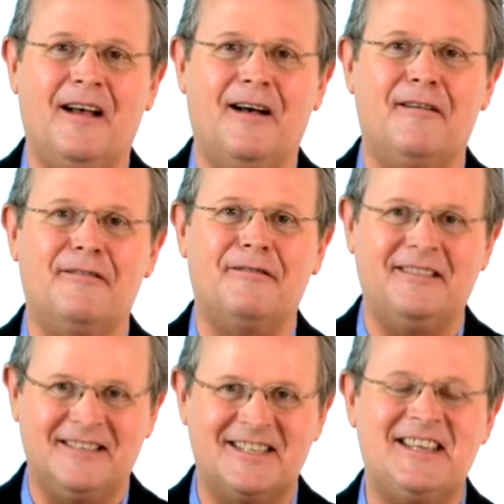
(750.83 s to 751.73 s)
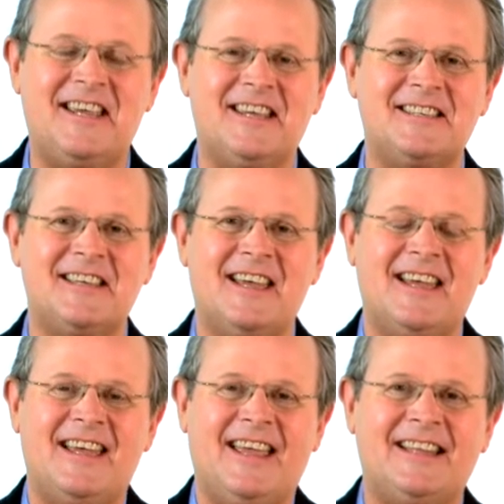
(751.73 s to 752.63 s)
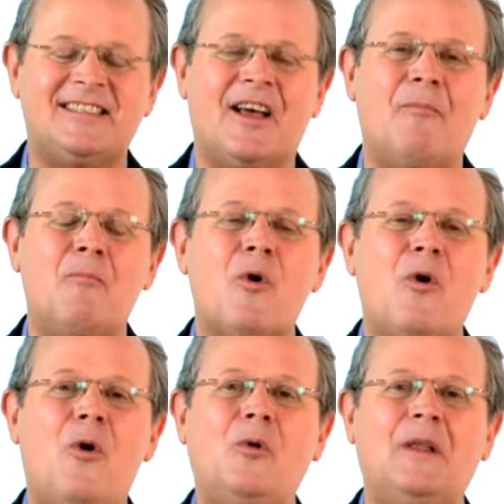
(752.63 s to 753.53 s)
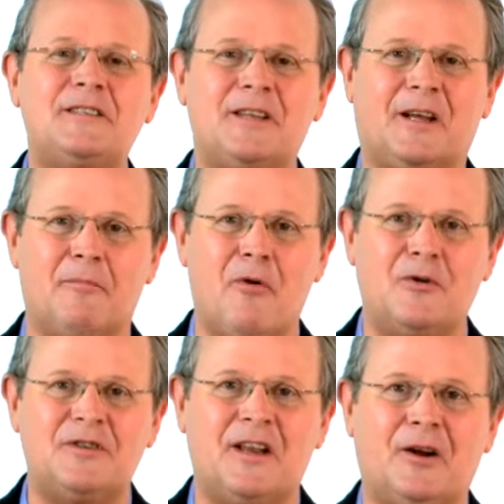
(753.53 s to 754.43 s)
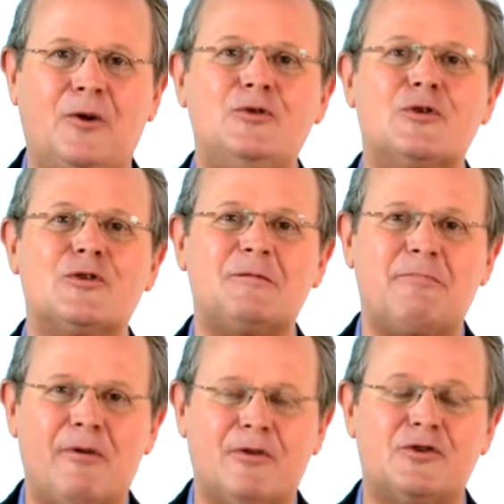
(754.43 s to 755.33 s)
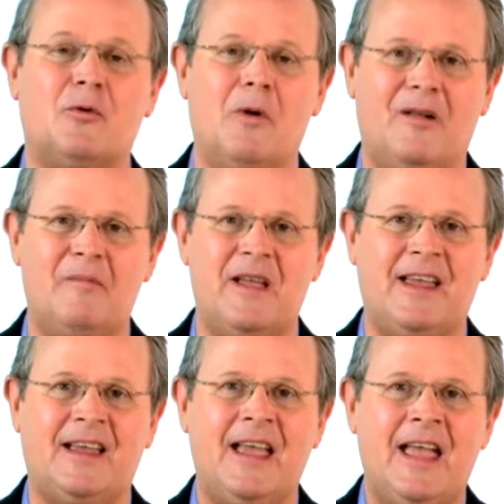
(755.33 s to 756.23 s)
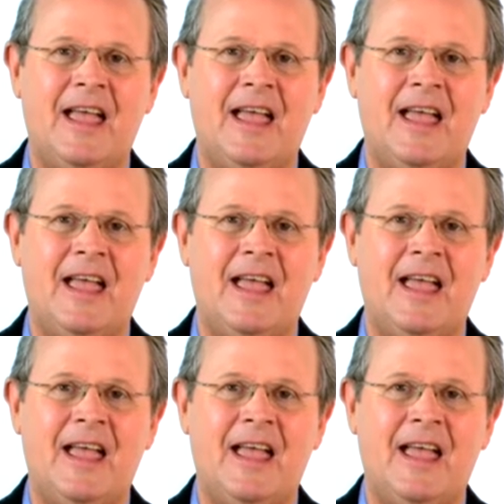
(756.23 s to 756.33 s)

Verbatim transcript: of disease, it's a more holistic approach that includes your spiritual well being,